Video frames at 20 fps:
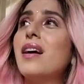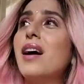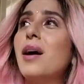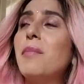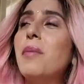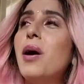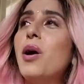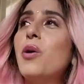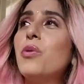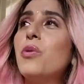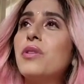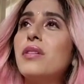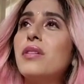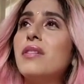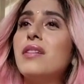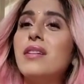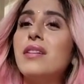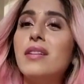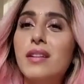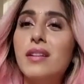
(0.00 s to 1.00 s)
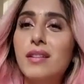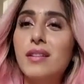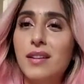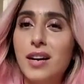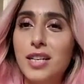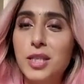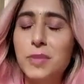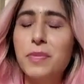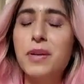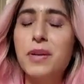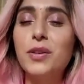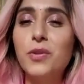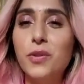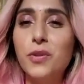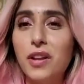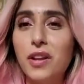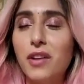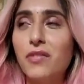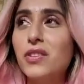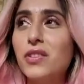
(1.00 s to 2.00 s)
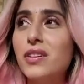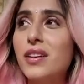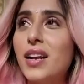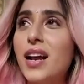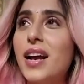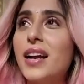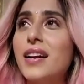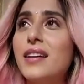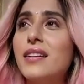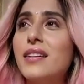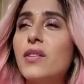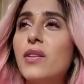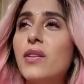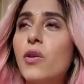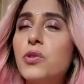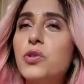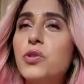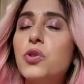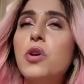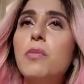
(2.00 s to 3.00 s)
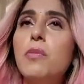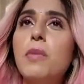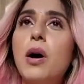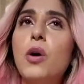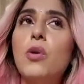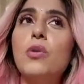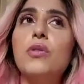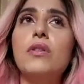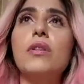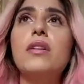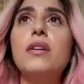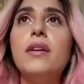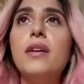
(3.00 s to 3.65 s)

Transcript: about her husband or lover and also about